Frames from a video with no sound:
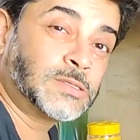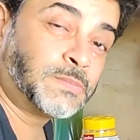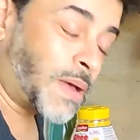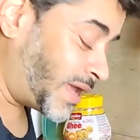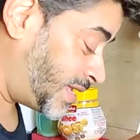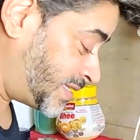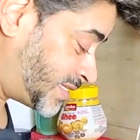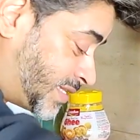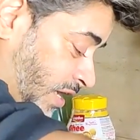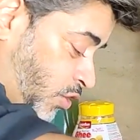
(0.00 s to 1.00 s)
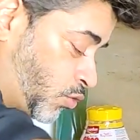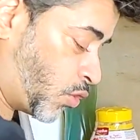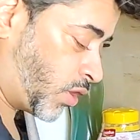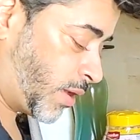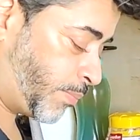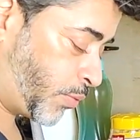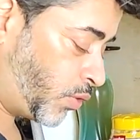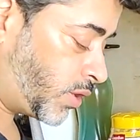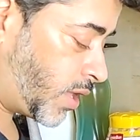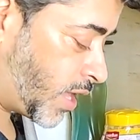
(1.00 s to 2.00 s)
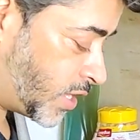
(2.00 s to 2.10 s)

spice that you thought I put